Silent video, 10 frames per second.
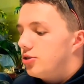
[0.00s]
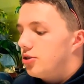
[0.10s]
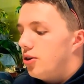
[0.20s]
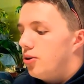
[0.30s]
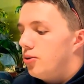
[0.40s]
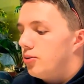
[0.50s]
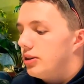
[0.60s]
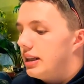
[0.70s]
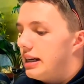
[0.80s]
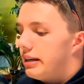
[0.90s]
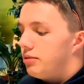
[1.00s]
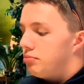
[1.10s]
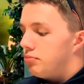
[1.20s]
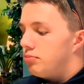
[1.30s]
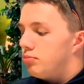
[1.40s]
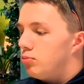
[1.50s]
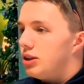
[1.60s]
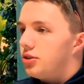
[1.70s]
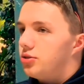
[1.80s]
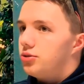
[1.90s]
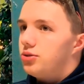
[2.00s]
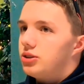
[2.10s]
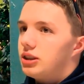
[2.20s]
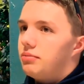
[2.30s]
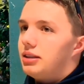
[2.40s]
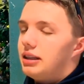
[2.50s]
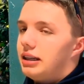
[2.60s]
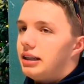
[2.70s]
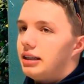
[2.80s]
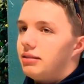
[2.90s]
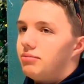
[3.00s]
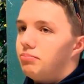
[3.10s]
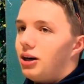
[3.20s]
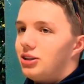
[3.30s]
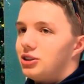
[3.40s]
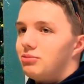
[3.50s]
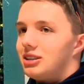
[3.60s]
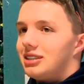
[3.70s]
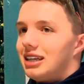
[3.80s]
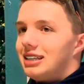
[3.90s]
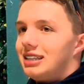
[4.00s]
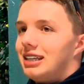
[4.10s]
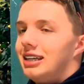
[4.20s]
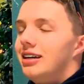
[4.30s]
So they withdrew some of the punishments they did.